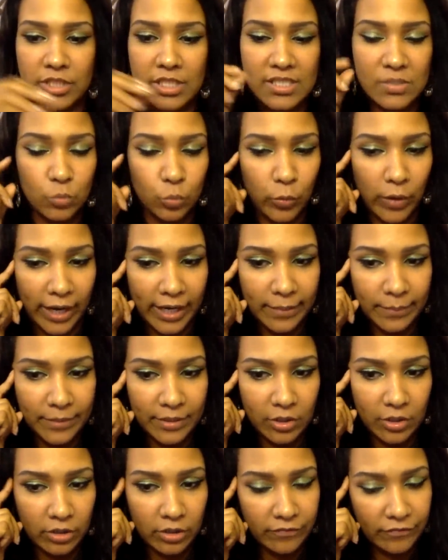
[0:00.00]
Just write
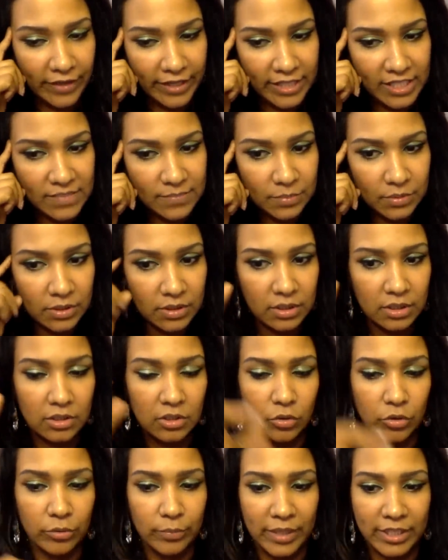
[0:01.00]
me on Facebook,
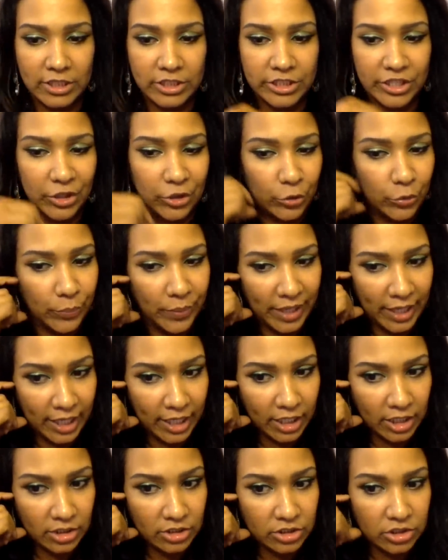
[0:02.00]
go to my channel
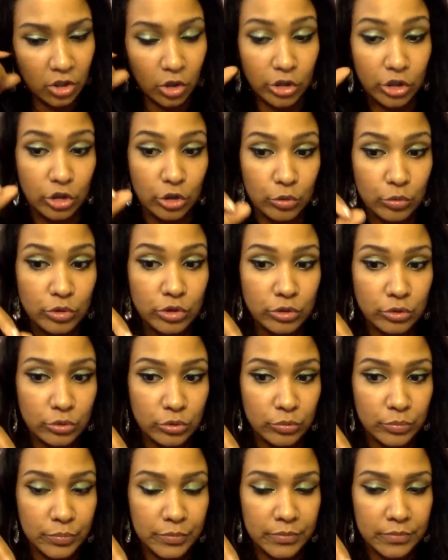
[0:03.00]
page on
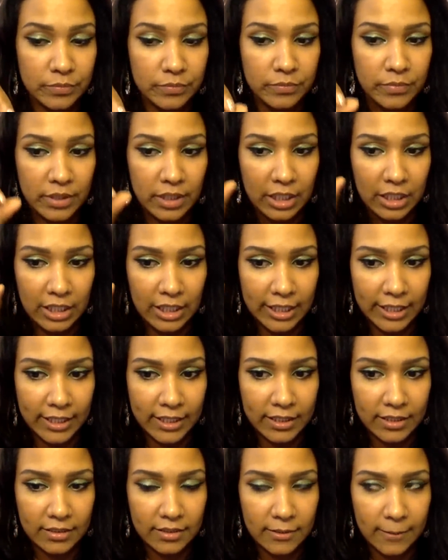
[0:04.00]
YouTube,
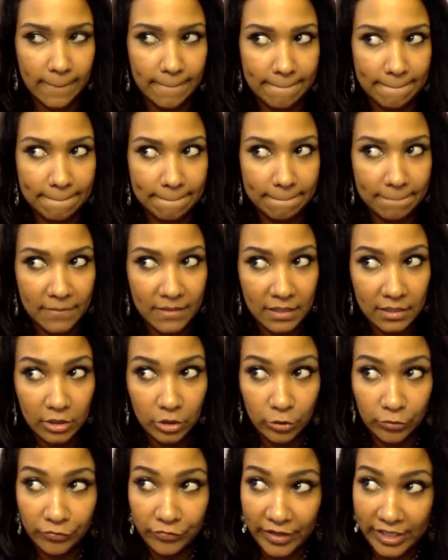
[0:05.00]
click the
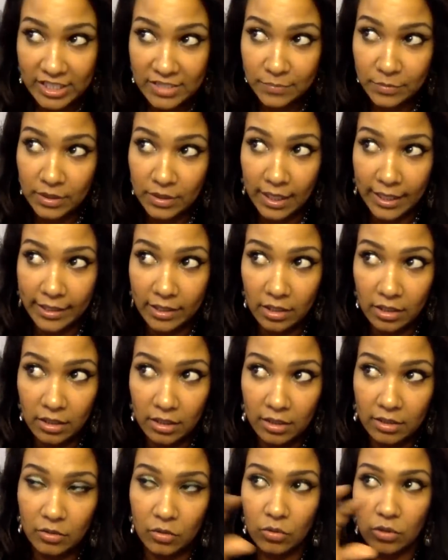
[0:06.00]
little Facebook
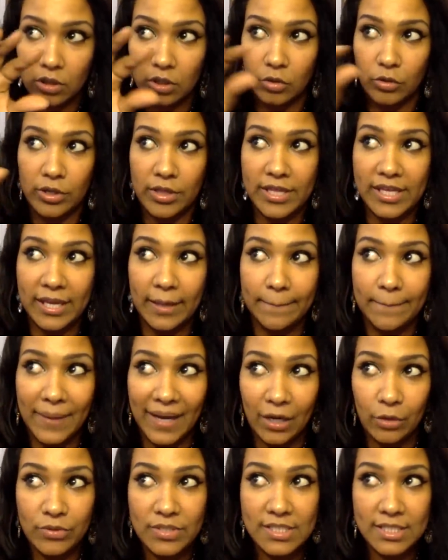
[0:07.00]
icon, or go to the
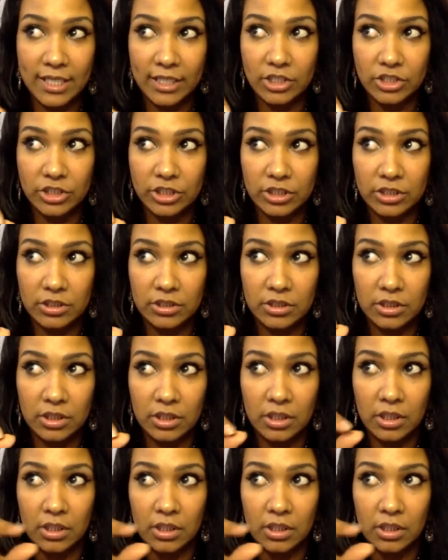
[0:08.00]
About section